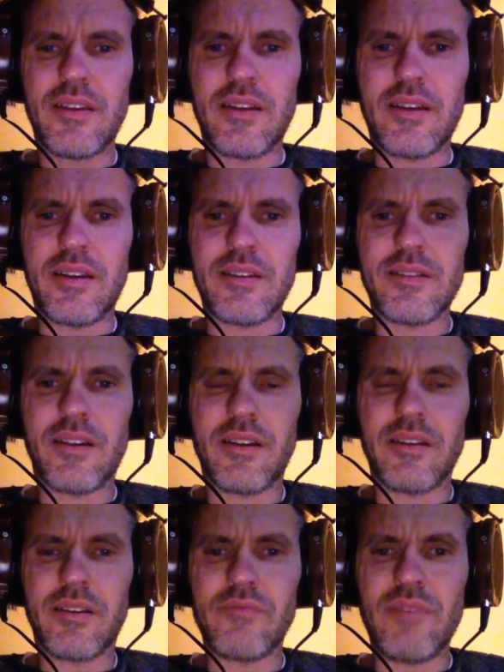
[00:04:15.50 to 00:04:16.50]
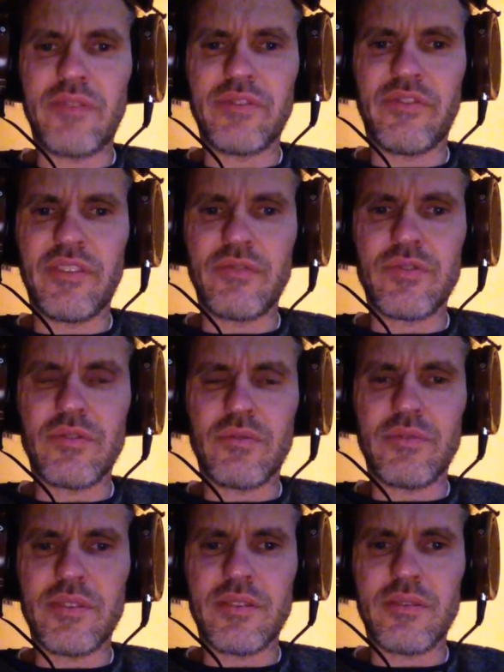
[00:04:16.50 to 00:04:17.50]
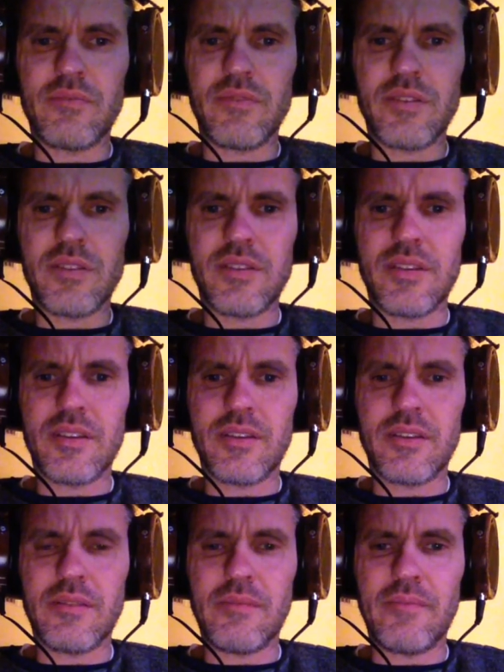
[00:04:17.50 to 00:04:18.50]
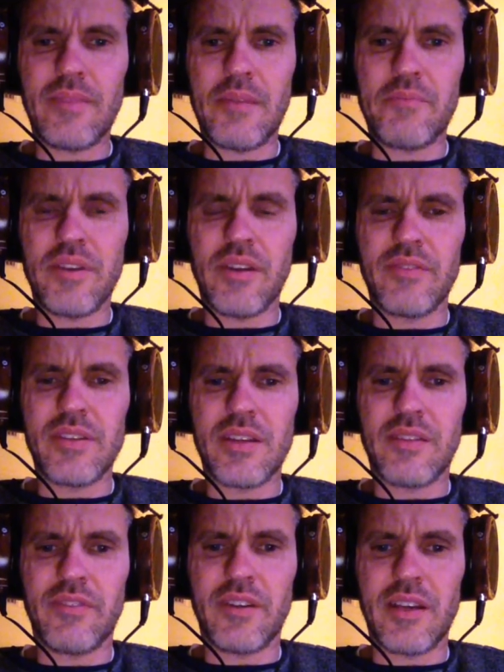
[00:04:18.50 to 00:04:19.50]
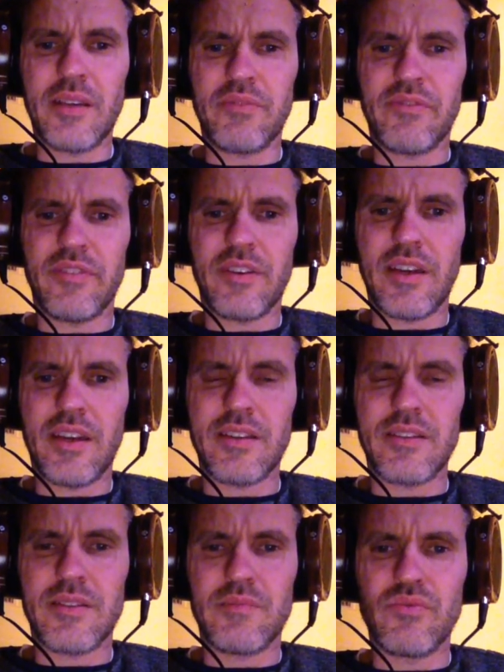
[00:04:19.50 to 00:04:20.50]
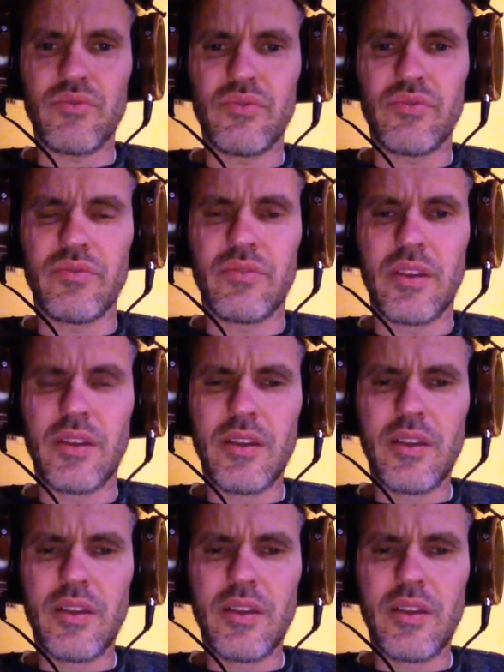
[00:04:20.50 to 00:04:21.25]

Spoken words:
It's kind of got a rougher feel to it, whereas their previous headphone amplifier had a smooth,